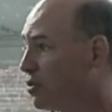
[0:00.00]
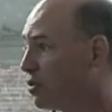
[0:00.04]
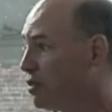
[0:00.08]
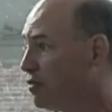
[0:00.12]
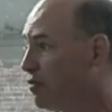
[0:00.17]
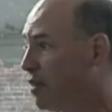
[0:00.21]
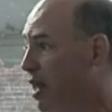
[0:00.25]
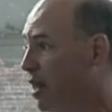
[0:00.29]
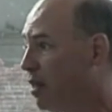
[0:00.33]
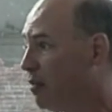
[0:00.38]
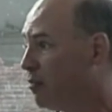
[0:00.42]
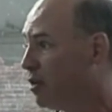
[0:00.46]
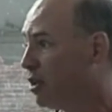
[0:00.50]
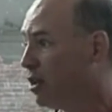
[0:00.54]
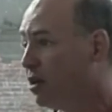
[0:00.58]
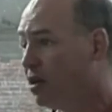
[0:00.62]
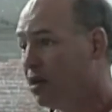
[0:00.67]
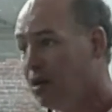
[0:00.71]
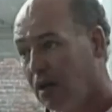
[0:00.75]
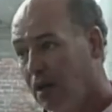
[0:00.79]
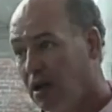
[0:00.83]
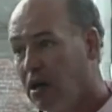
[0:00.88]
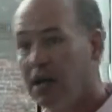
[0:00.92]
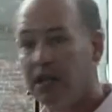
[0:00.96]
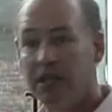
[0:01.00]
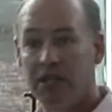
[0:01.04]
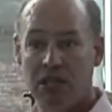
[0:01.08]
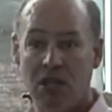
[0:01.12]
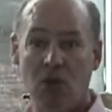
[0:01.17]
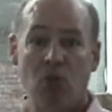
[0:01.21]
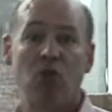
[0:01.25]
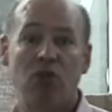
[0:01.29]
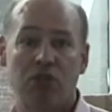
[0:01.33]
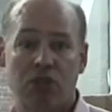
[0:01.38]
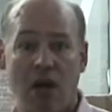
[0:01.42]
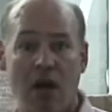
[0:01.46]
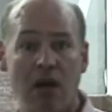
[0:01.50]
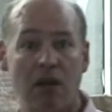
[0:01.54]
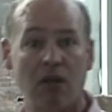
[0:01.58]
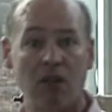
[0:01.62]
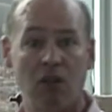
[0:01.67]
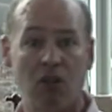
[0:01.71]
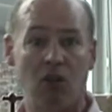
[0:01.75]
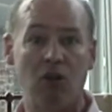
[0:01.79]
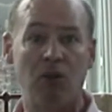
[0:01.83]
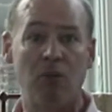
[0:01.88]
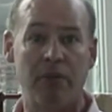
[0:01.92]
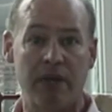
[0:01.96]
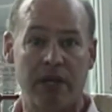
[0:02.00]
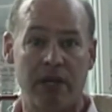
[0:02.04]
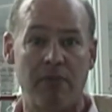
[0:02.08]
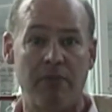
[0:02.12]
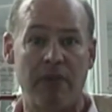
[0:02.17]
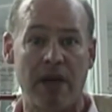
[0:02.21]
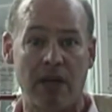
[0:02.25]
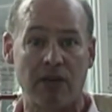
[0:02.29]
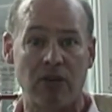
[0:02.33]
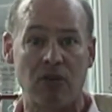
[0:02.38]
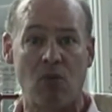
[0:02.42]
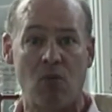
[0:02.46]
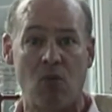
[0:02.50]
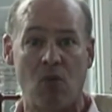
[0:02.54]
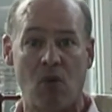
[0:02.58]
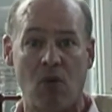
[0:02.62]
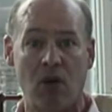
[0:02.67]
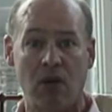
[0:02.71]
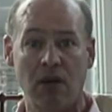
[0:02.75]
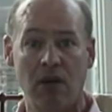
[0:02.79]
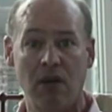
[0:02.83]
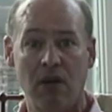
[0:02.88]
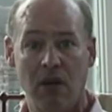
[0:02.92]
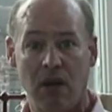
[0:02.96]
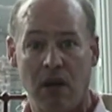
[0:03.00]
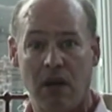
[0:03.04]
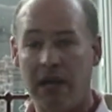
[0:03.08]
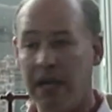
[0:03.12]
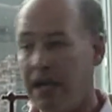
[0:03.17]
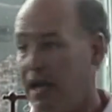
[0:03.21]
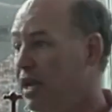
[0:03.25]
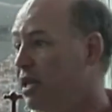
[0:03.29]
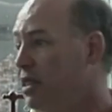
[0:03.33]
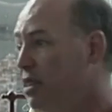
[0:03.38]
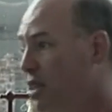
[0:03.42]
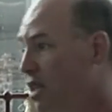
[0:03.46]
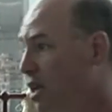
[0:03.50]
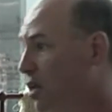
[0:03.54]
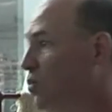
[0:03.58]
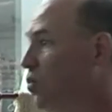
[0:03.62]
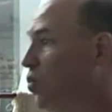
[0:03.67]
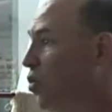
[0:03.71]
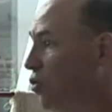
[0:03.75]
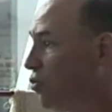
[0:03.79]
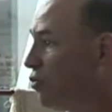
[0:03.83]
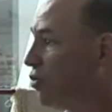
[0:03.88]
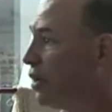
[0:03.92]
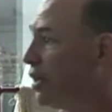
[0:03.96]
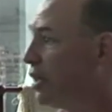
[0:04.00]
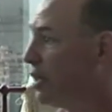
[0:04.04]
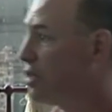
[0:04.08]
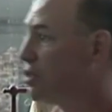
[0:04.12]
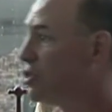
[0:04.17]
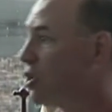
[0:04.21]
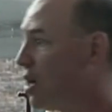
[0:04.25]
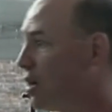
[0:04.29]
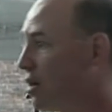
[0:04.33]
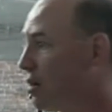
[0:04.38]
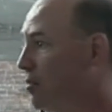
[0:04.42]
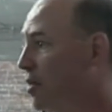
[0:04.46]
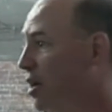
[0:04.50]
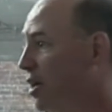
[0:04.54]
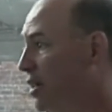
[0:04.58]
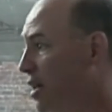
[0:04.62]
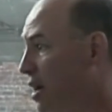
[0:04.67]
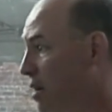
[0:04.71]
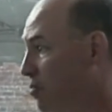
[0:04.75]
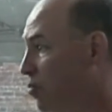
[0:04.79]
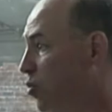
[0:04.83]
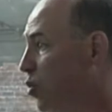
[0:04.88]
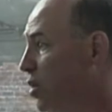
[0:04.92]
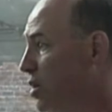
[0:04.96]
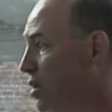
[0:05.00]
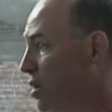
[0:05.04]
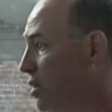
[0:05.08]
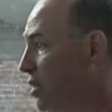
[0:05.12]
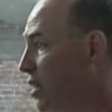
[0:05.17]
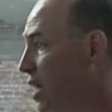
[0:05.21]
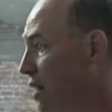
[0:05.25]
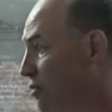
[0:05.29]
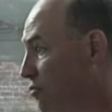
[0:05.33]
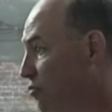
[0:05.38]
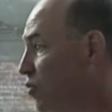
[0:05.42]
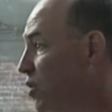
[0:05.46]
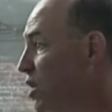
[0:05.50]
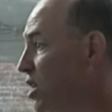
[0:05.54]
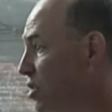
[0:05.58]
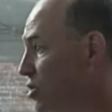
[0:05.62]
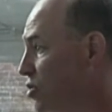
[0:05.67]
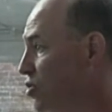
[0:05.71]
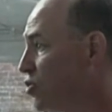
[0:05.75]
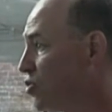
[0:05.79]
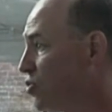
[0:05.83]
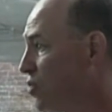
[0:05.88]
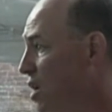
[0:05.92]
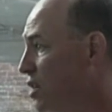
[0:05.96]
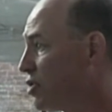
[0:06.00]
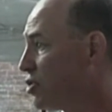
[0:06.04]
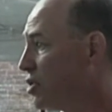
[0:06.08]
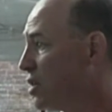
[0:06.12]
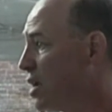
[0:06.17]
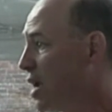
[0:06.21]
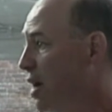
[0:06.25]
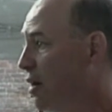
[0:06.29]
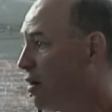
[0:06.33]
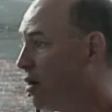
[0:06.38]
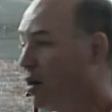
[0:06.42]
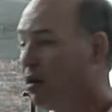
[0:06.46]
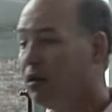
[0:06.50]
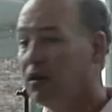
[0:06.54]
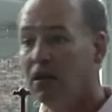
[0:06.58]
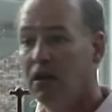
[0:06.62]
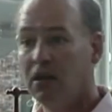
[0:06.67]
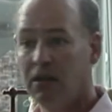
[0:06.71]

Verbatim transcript: development. Uh, then we'll talk a little bit about the war, uh, and then we'll really talk about that, pre, that Reconstruction era,